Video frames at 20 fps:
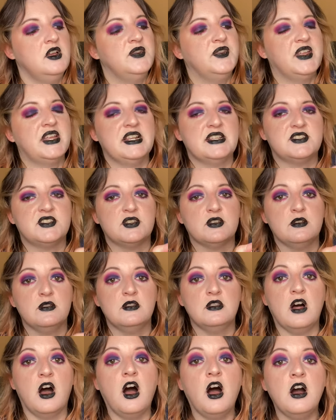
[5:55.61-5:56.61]
that it's
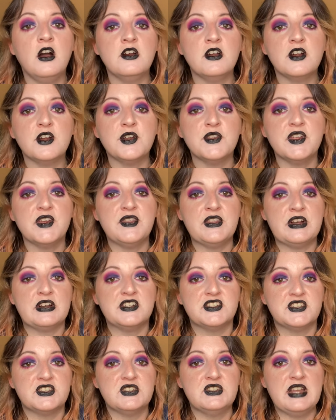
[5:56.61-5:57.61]
longer than their
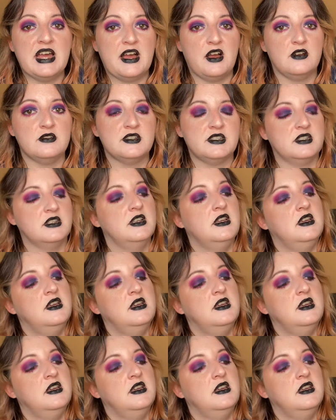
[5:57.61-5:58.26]
snout.